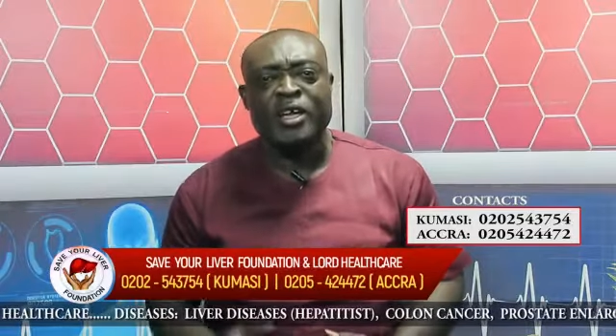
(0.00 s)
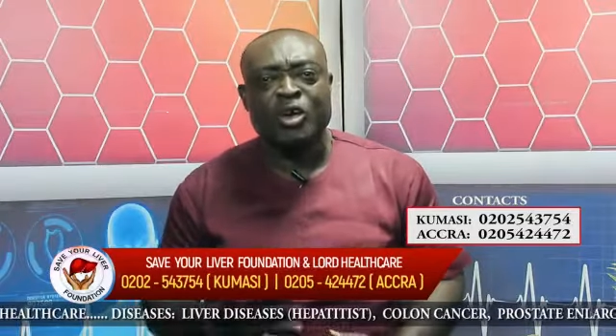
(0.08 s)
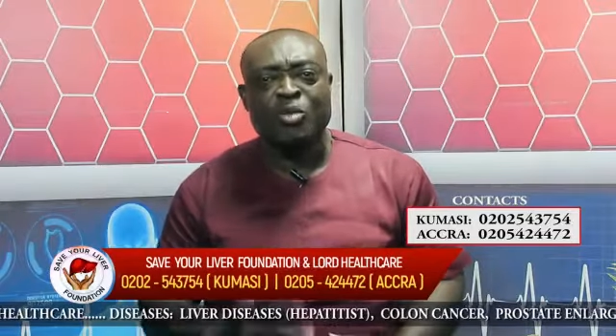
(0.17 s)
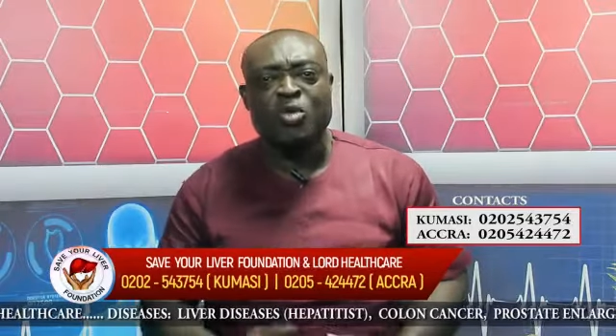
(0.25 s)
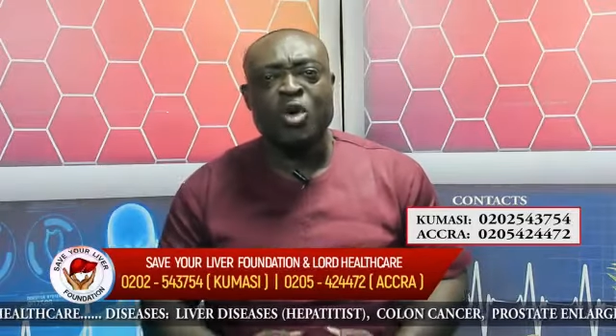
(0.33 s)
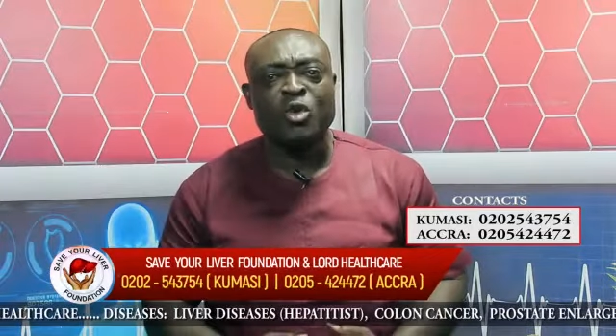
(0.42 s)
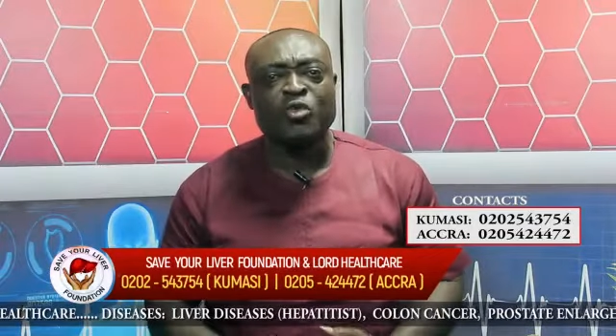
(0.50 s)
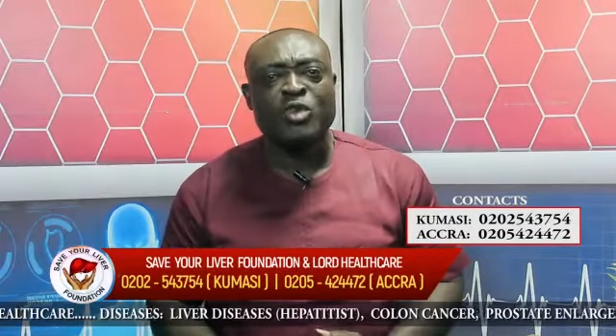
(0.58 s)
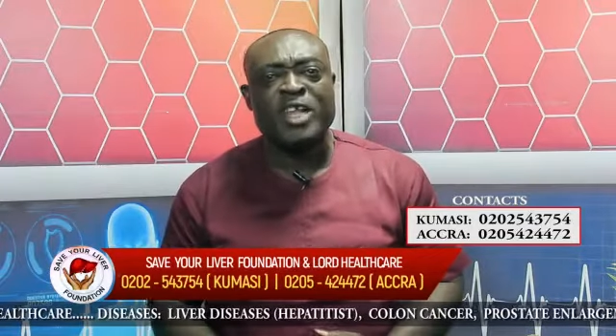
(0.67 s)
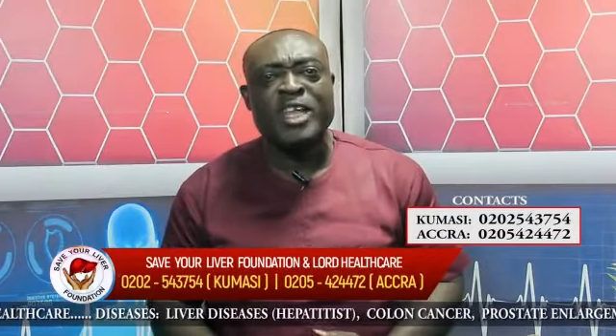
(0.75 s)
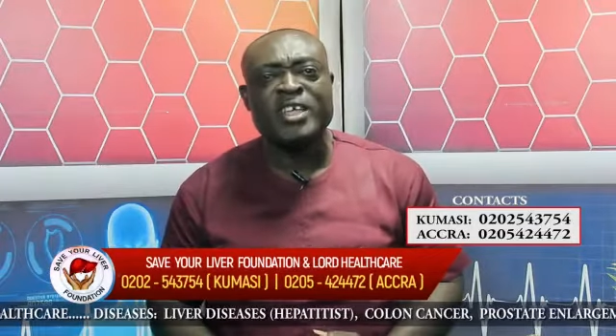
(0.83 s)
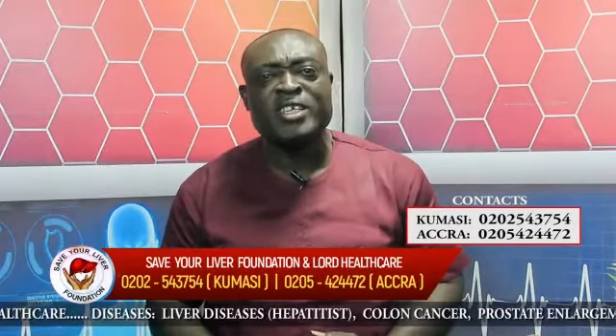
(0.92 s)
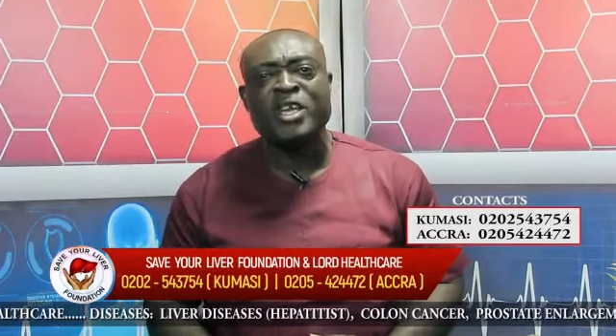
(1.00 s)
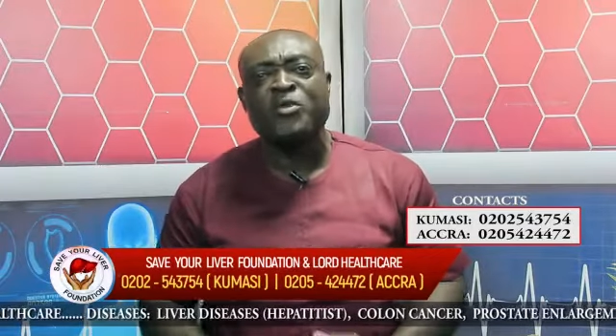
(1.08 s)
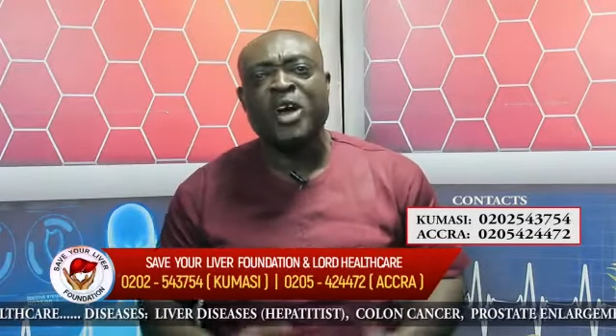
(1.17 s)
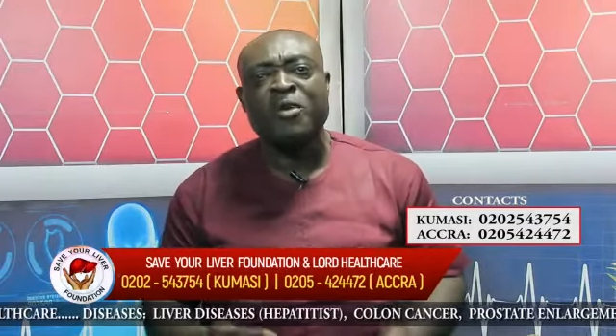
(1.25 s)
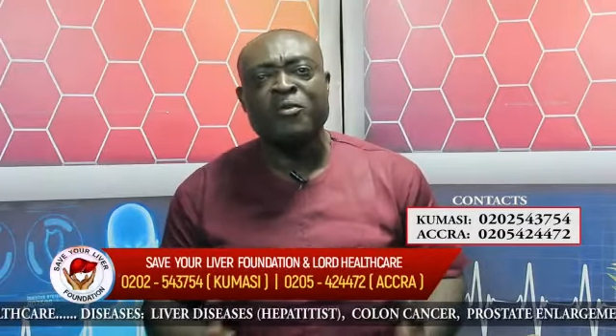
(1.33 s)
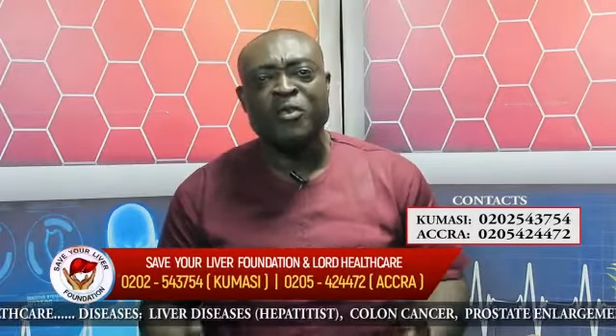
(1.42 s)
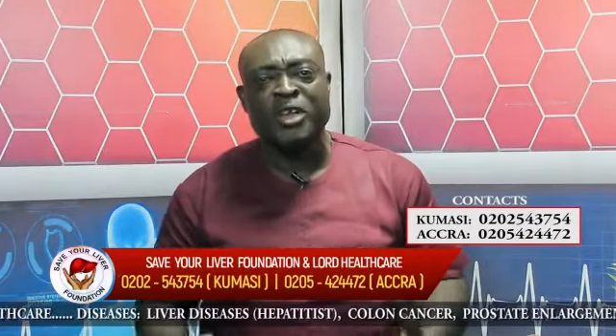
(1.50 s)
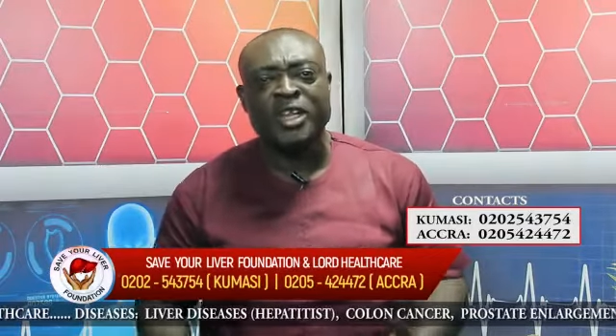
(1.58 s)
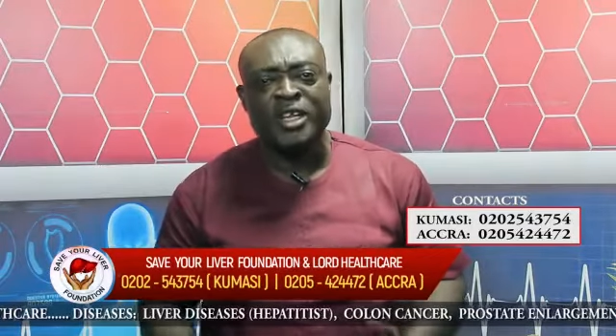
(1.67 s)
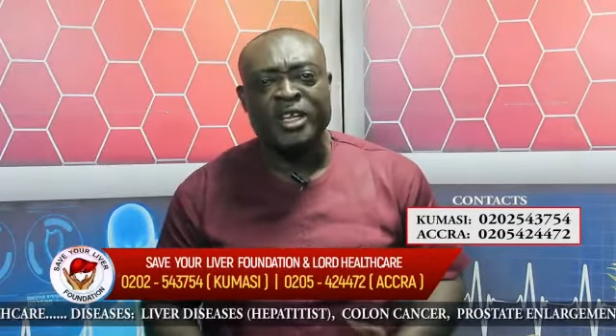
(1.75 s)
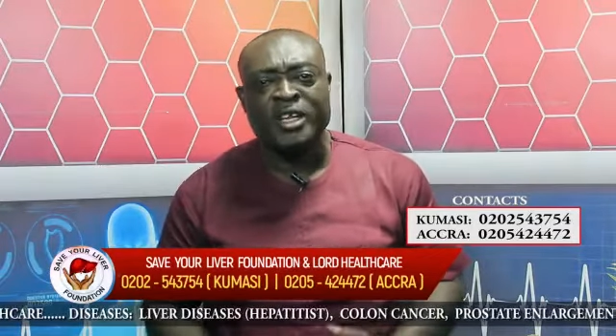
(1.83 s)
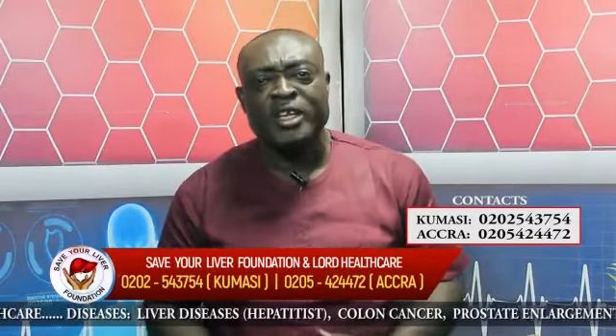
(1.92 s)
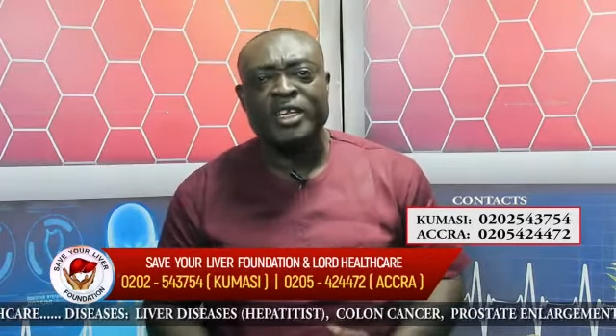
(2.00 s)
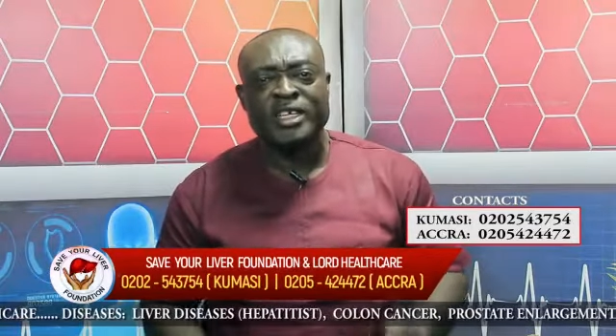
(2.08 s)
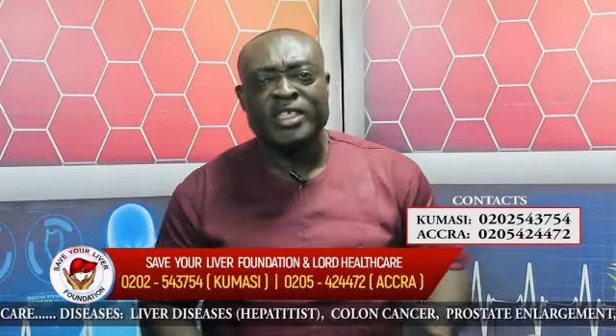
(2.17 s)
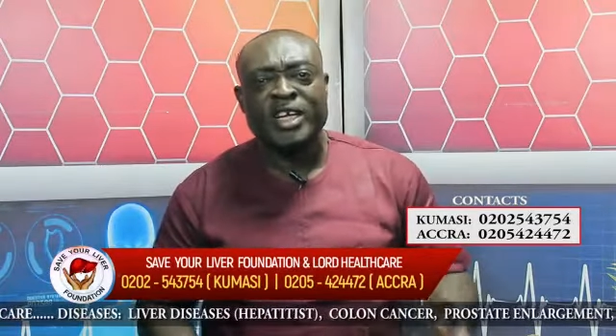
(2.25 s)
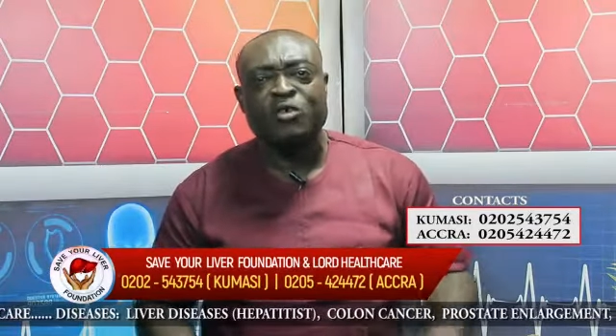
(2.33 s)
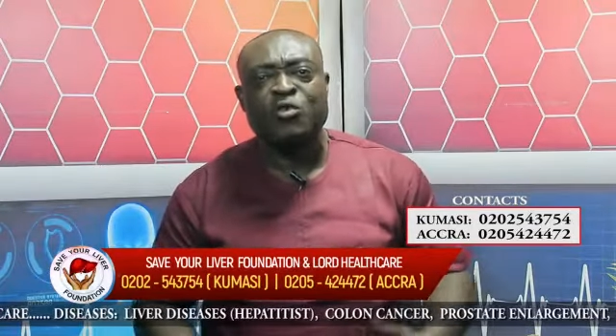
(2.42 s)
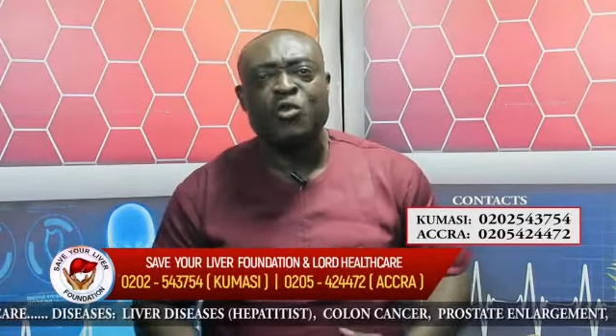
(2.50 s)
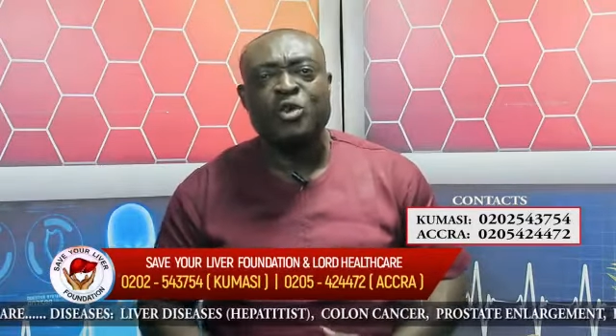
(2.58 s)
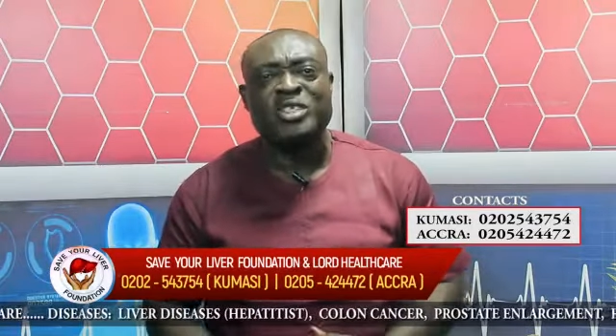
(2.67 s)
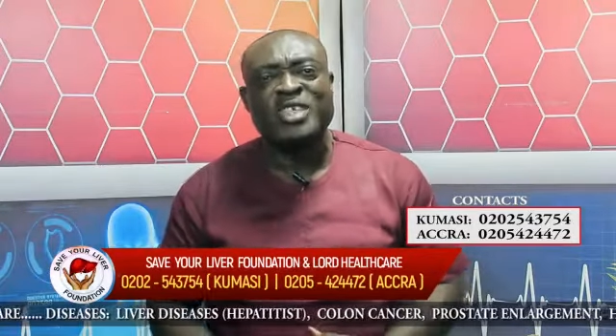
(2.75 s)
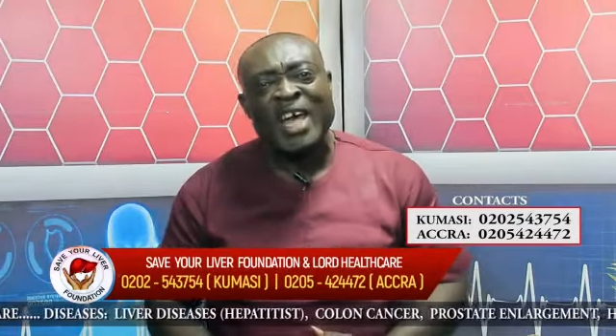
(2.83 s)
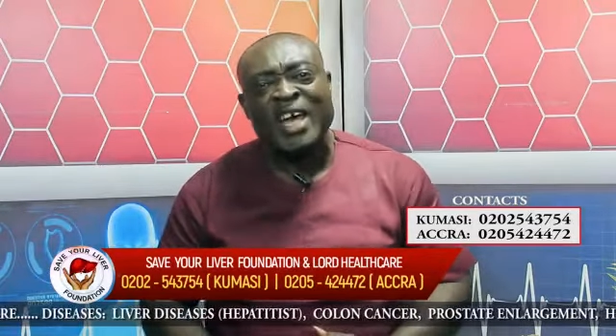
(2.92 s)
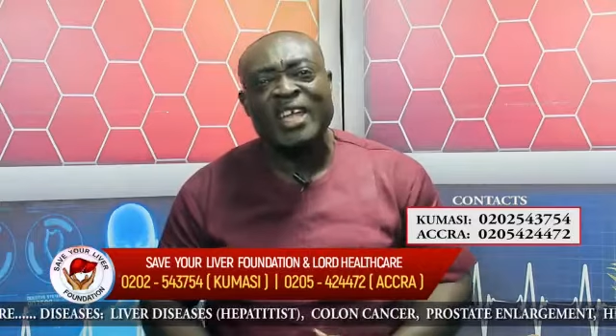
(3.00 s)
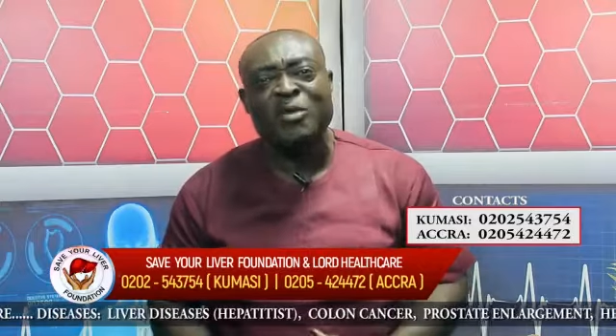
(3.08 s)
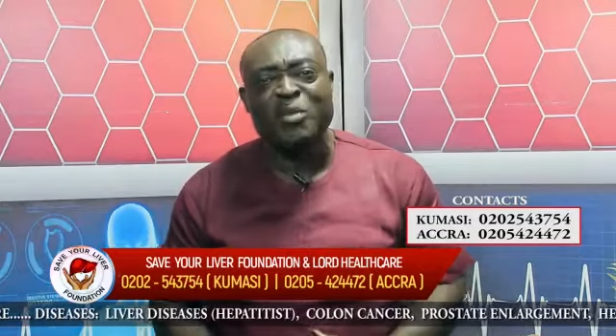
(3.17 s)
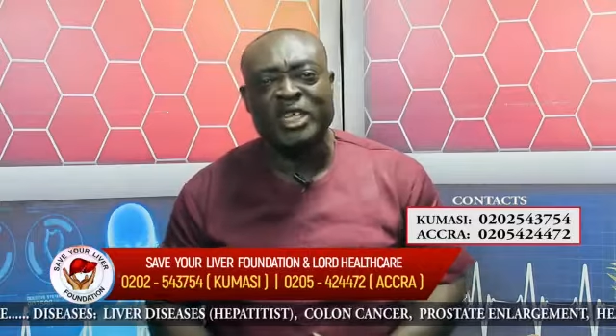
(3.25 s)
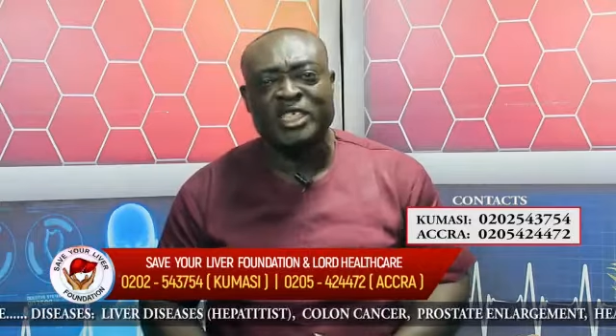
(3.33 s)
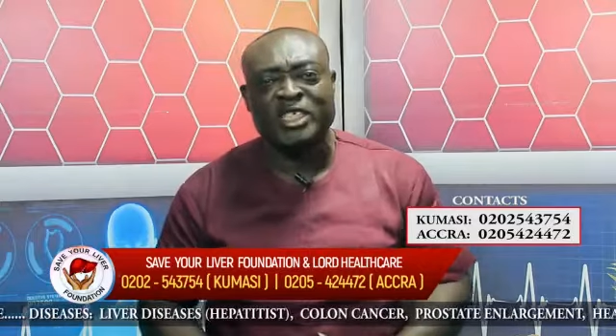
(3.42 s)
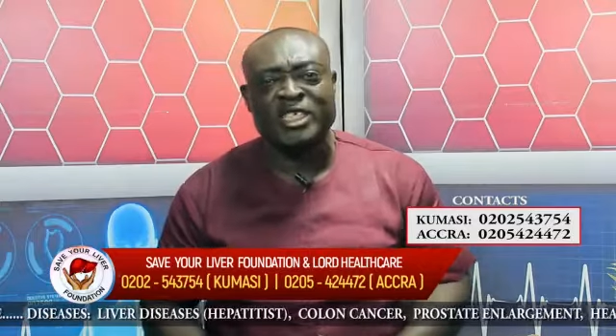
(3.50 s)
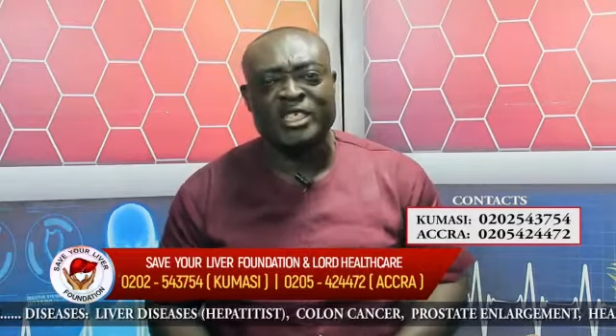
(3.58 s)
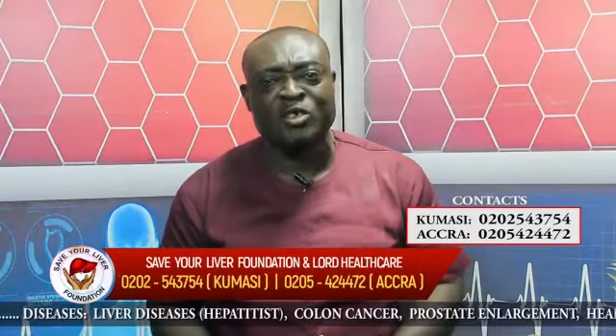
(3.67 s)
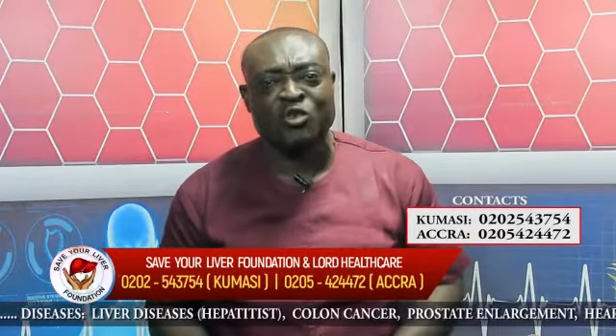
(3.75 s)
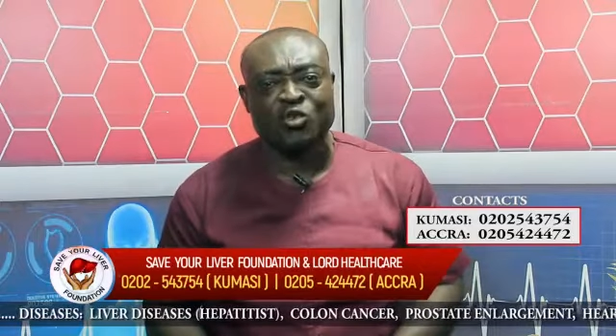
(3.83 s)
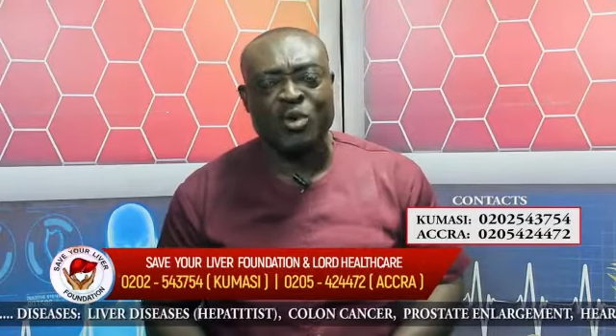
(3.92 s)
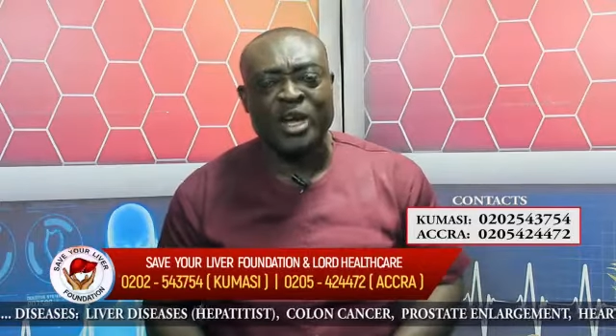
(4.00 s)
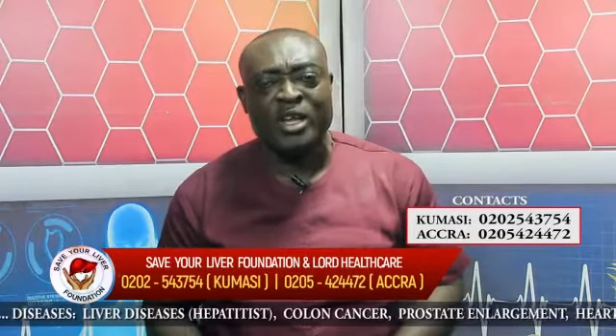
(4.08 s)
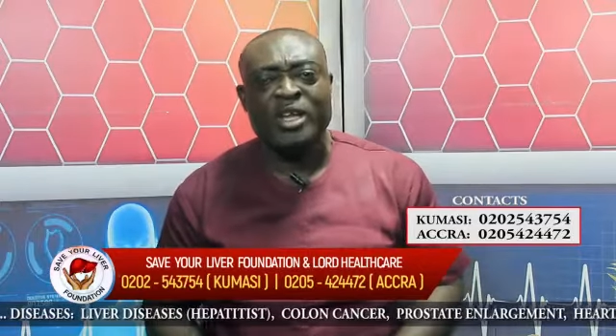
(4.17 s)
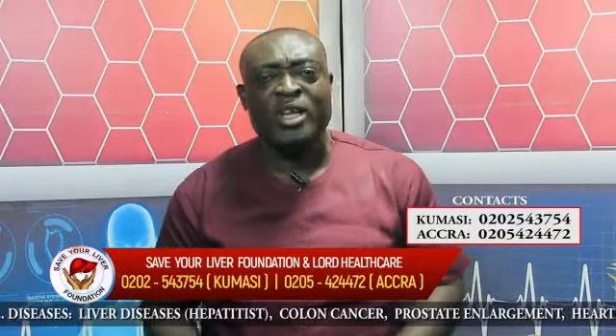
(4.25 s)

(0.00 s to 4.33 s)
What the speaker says: ebu won so na yesi etwa mfoni ye san so scanning machines so a